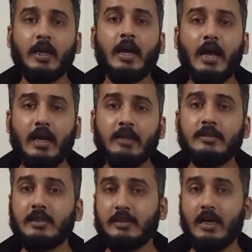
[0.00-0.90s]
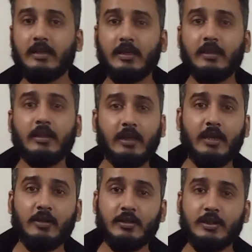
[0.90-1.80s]
and deducting the
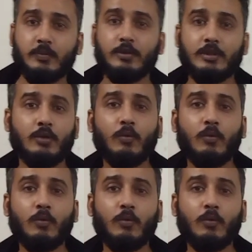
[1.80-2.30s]
gain on disposal.